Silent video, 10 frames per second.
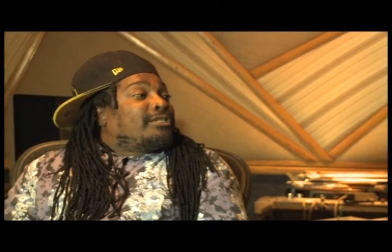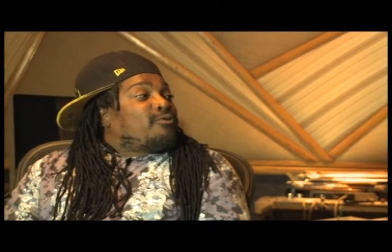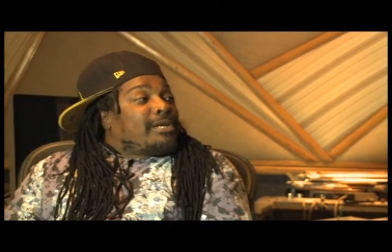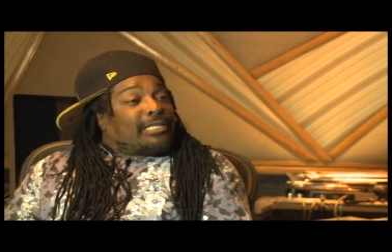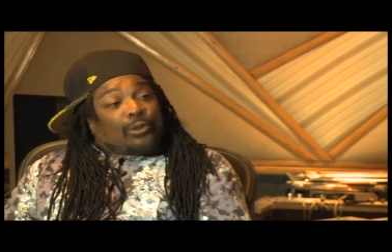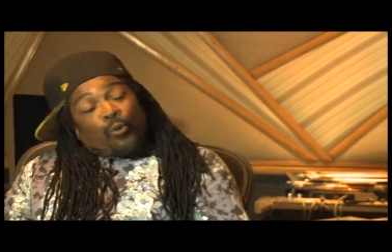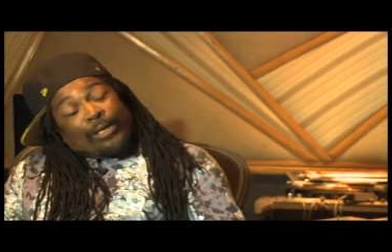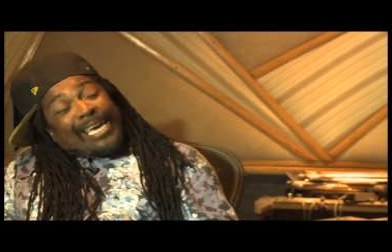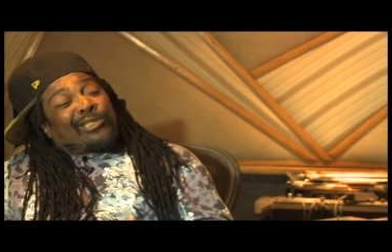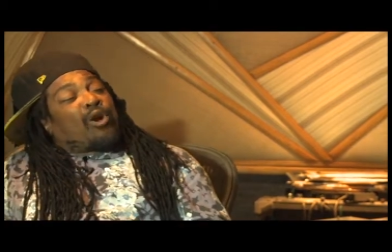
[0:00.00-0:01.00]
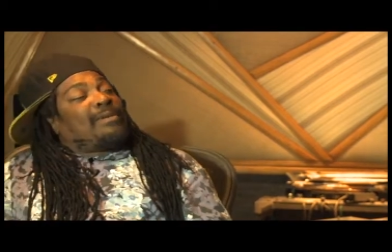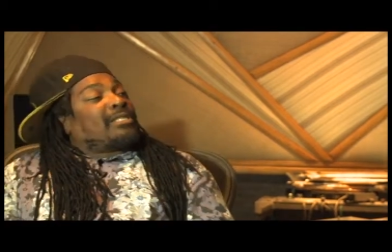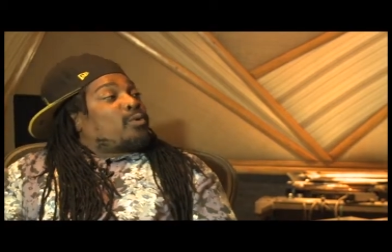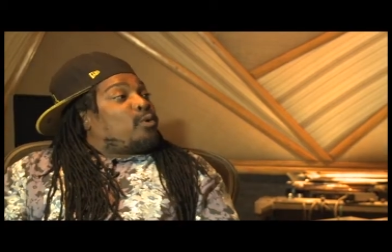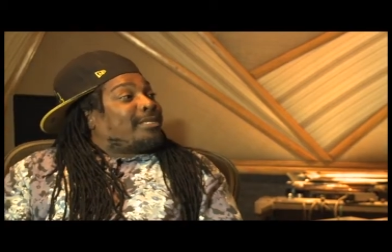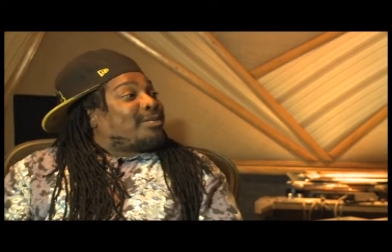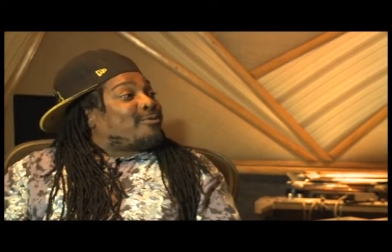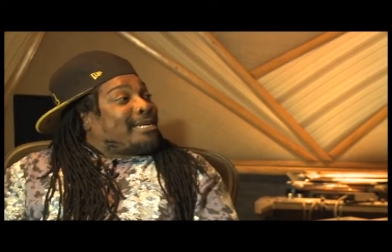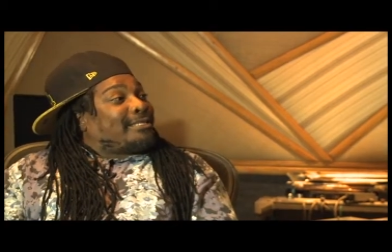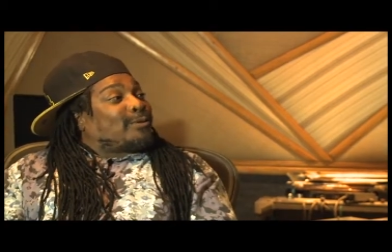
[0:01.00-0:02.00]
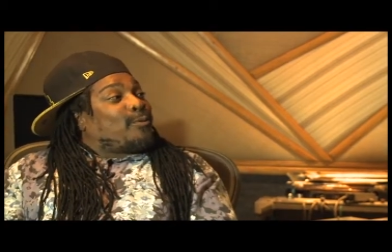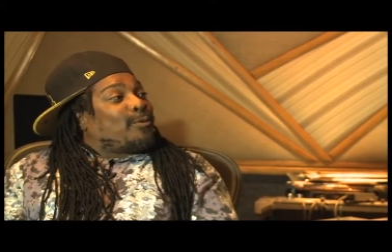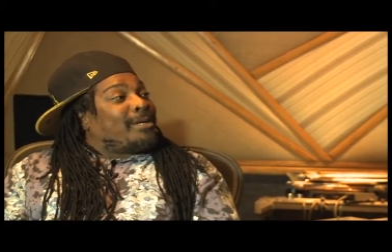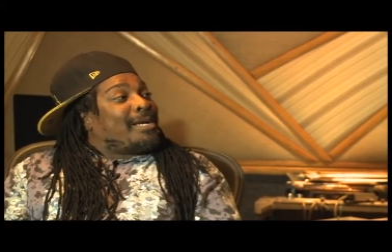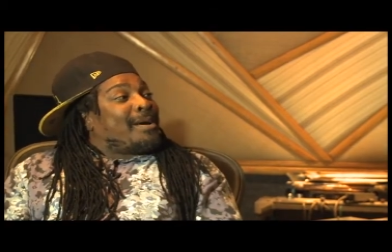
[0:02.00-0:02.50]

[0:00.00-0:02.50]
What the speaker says: is a real school. King Tubby school is a real school.